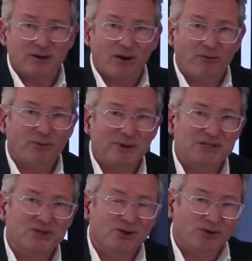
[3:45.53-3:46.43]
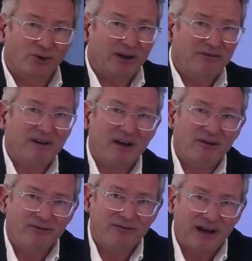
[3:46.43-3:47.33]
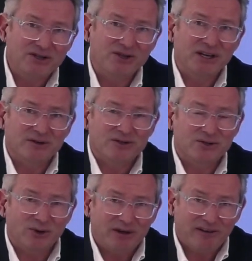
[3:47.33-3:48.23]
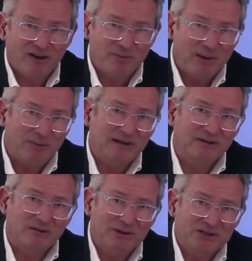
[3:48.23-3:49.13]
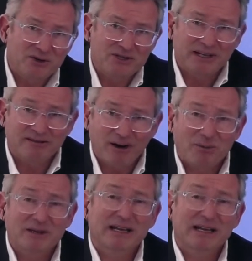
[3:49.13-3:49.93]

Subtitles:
of which 35 engineers, 35 people in research and development.